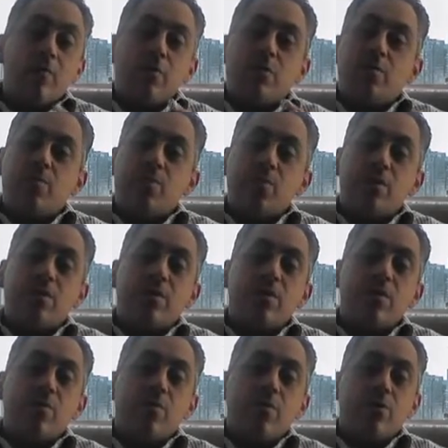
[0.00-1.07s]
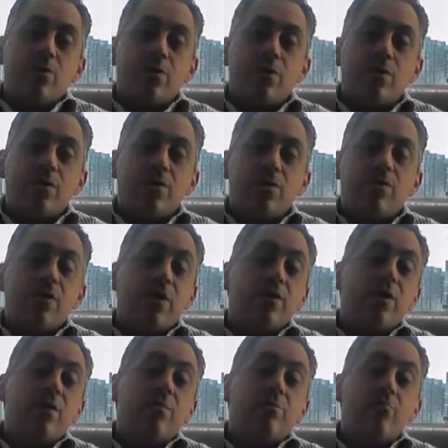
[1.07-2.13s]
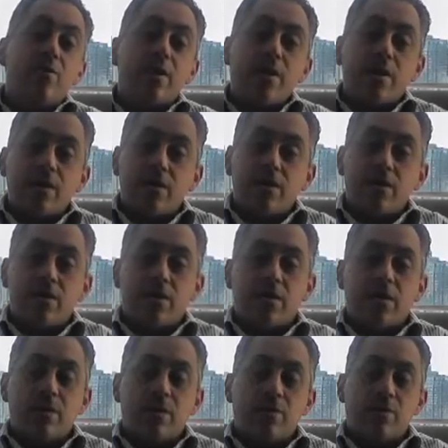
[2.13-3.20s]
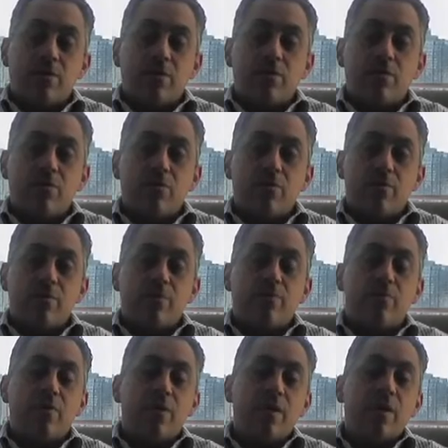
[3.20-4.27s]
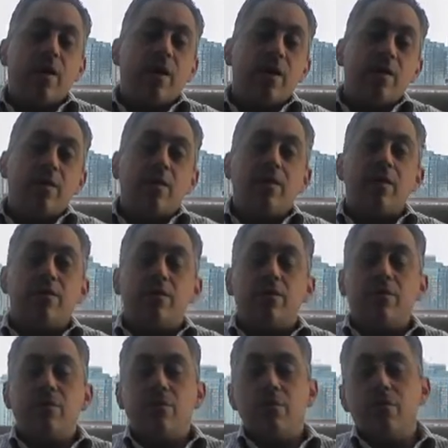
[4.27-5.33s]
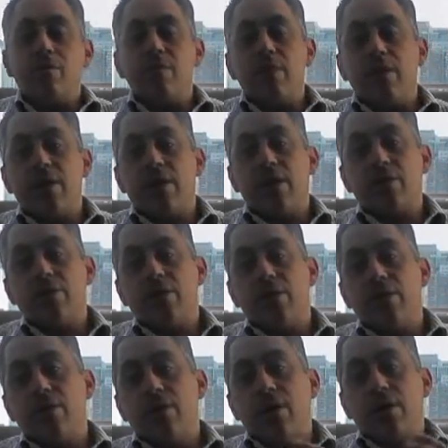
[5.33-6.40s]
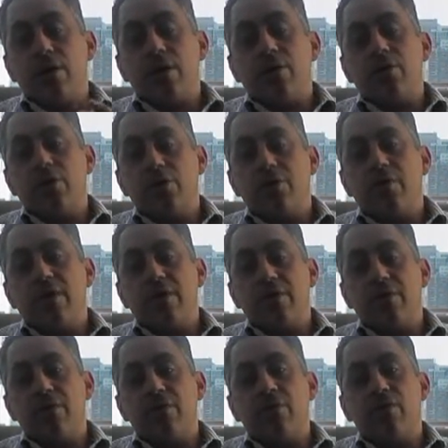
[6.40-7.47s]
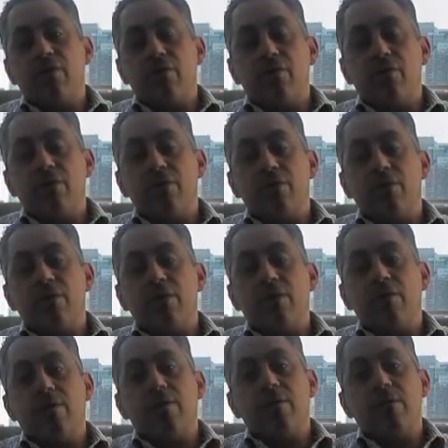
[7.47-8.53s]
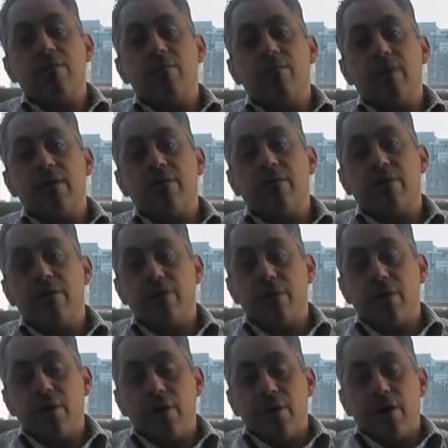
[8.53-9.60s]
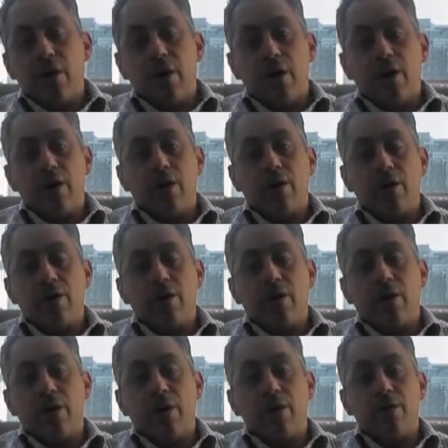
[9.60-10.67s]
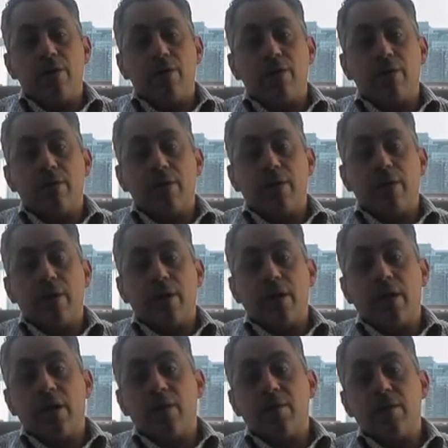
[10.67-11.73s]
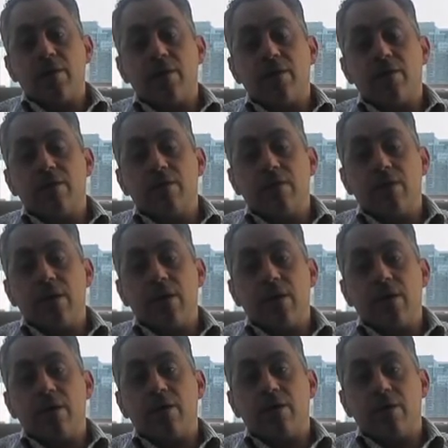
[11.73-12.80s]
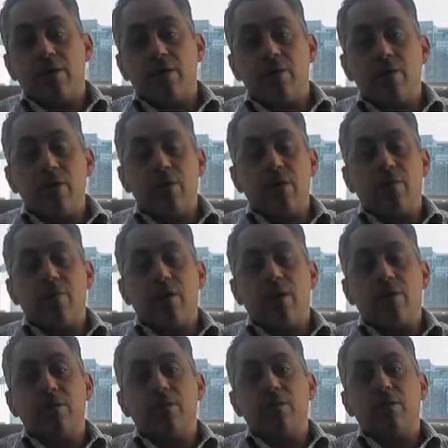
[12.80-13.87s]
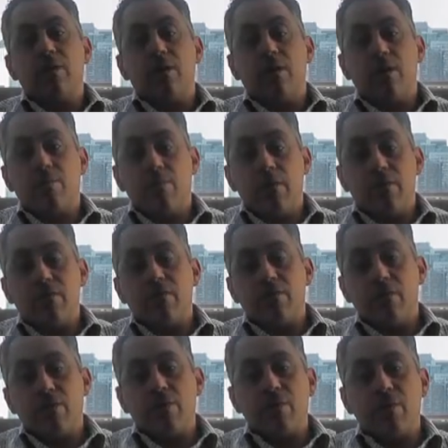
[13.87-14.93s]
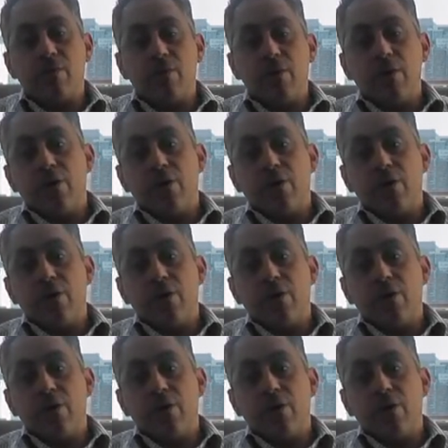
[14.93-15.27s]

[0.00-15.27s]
Most importantly, the opportunities of actually bringing studies into the group, bringing ideas into the group that actually not just benefit the university but also benefit other academic centers and other community practices that are part of the group.